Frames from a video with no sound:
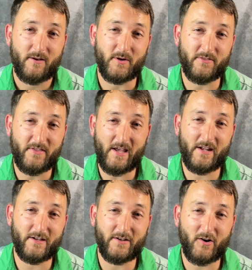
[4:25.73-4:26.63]
But
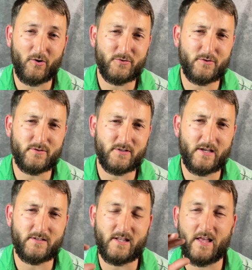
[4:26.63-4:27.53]
then it also
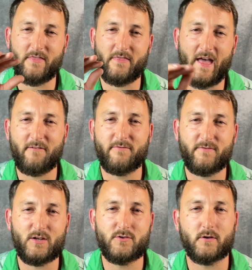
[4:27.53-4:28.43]
says that that
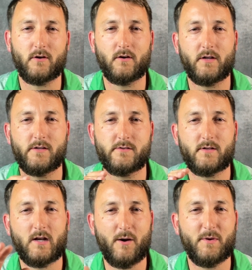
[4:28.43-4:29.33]
feature is
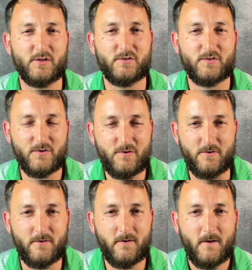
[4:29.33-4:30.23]
coming
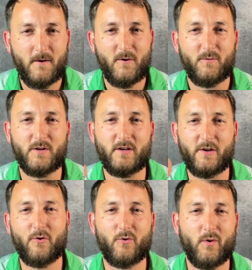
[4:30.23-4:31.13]
soon, which I
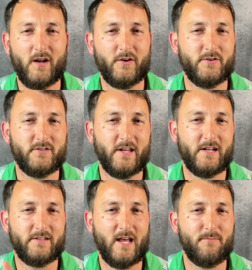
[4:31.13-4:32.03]
don't quite
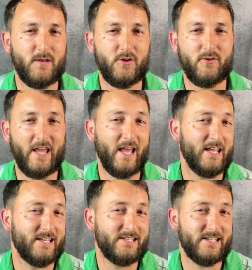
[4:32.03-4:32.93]
understand. Does that mean you
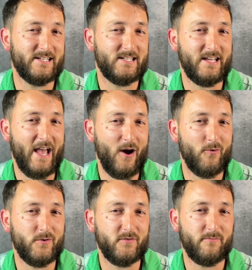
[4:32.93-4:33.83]
can't get 60
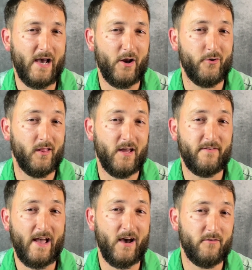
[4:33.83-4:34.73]
hours of battery
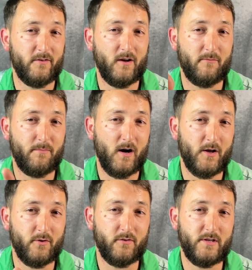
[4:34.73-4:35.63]
life out of it
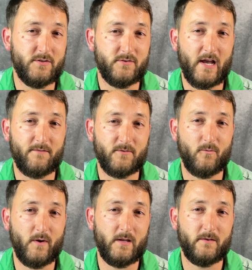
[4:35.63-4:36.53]
upon release? You have to
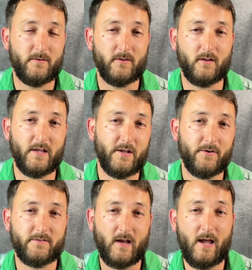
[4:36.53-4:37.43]
wait till a
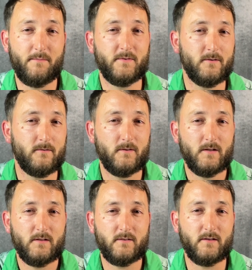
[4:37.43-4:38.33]
later time to
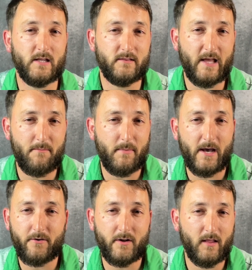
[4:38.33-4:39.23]
get that
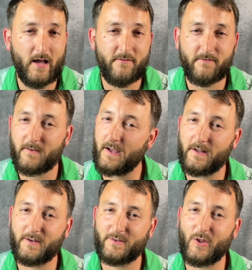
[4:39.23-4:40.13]
battery life?
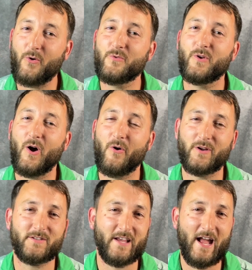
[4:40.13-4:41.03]
I don't know
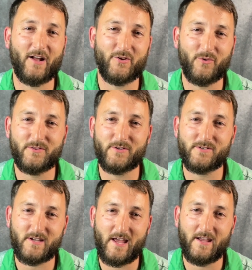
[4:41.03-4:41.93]
exactly what they're
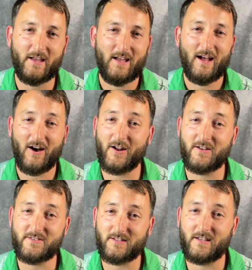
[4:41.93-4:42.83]
saying.
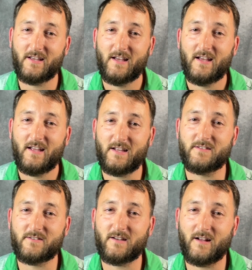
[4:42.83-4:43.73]
Honestly,
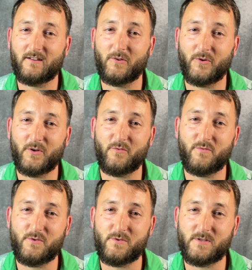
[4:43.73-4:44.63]
it's a little
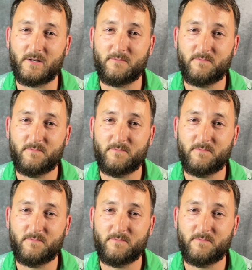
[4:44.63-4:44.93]
confusing.